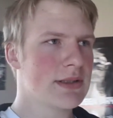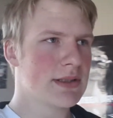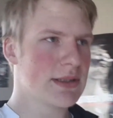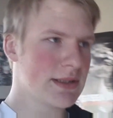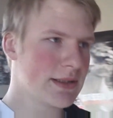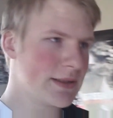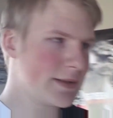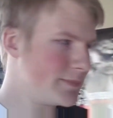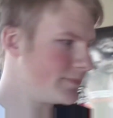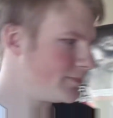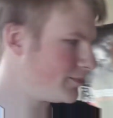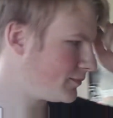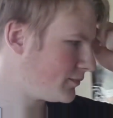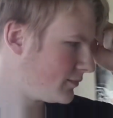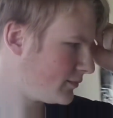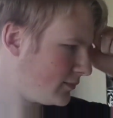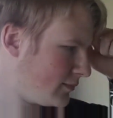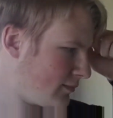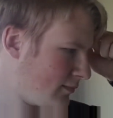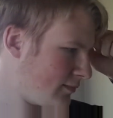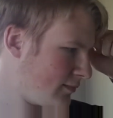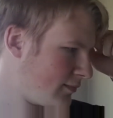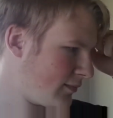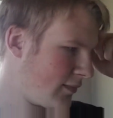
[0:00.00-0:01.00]
um,
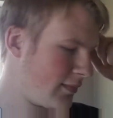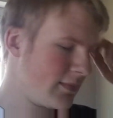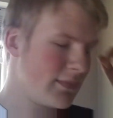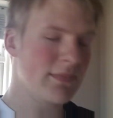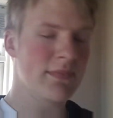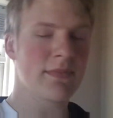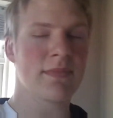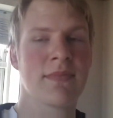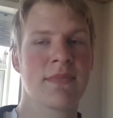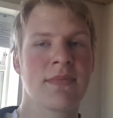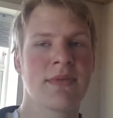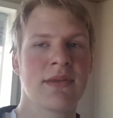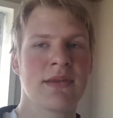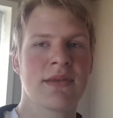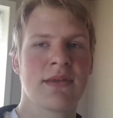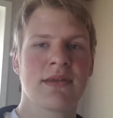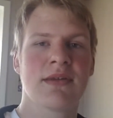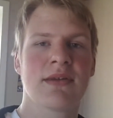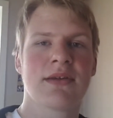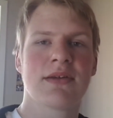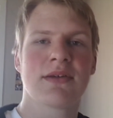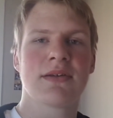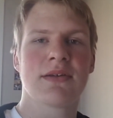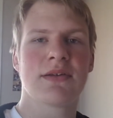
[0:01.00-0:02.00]

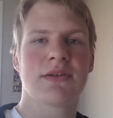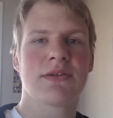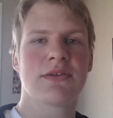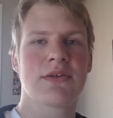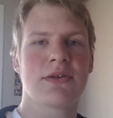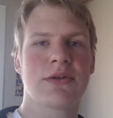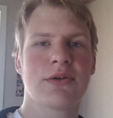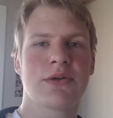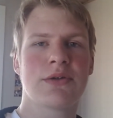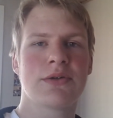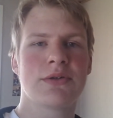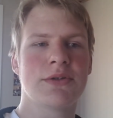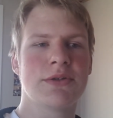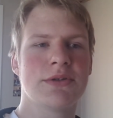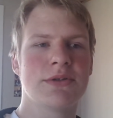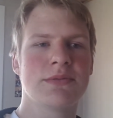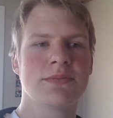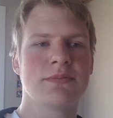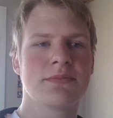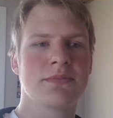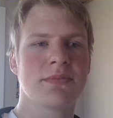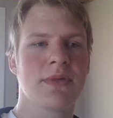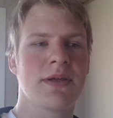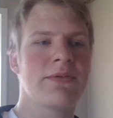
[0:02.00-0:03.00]
so
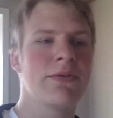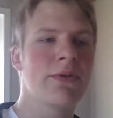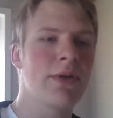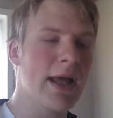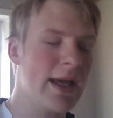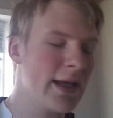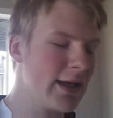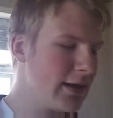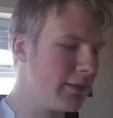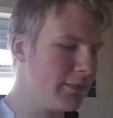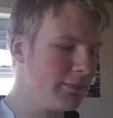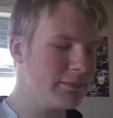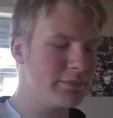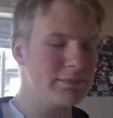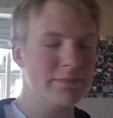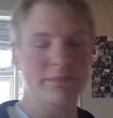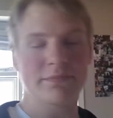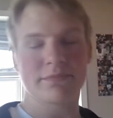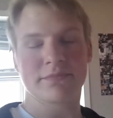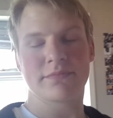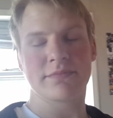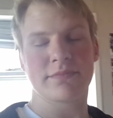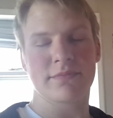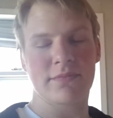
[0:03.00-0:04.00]
if you like it,
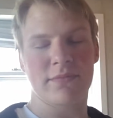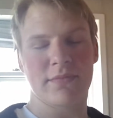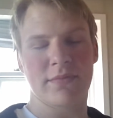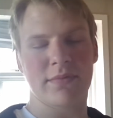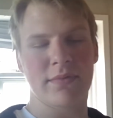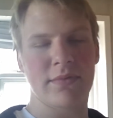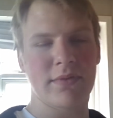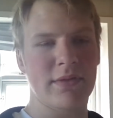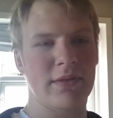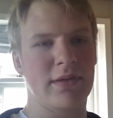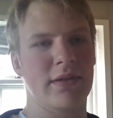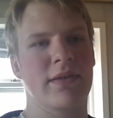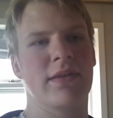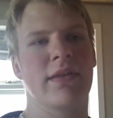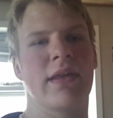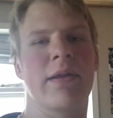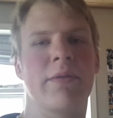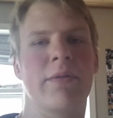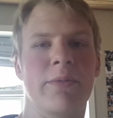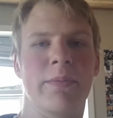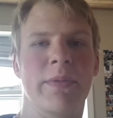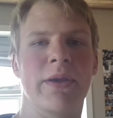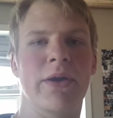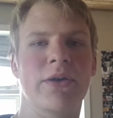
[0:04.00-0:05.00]
that
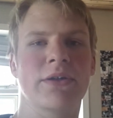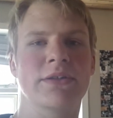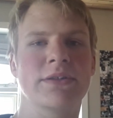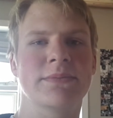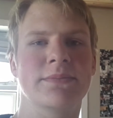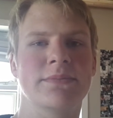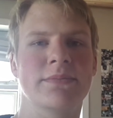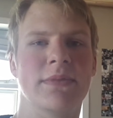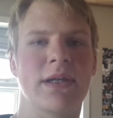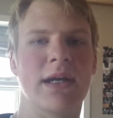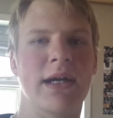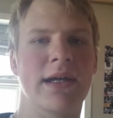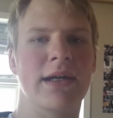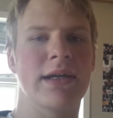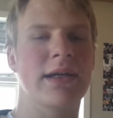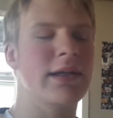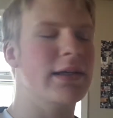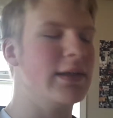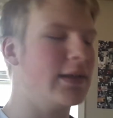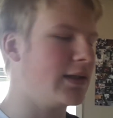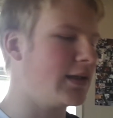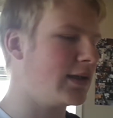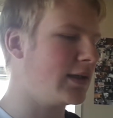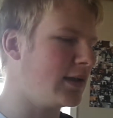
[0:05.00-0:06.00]
would be awesome. I
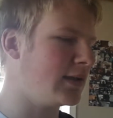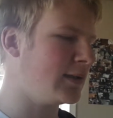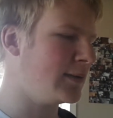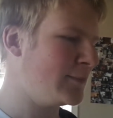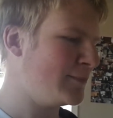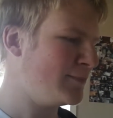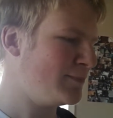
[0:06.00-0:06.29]
uh,